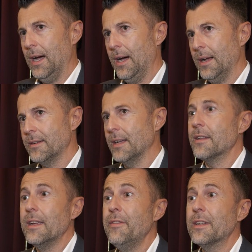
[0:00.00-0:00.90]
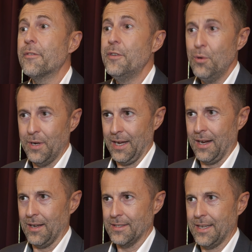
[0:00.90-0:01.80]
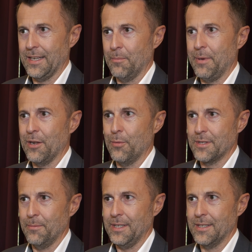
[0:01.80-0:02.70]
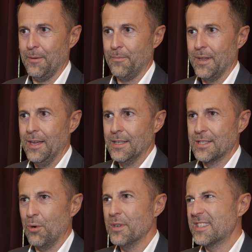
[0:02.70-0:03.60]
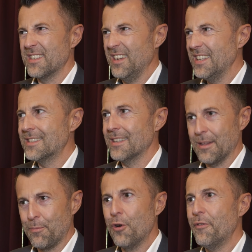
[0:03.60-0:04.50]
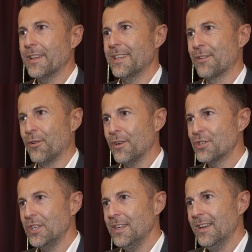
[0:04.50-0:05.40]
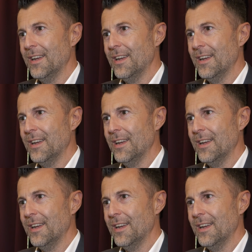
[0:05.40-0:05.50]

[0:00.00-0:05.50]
And, and even the viewing angle is getting better with the Meta. So it's, it's the perfect technology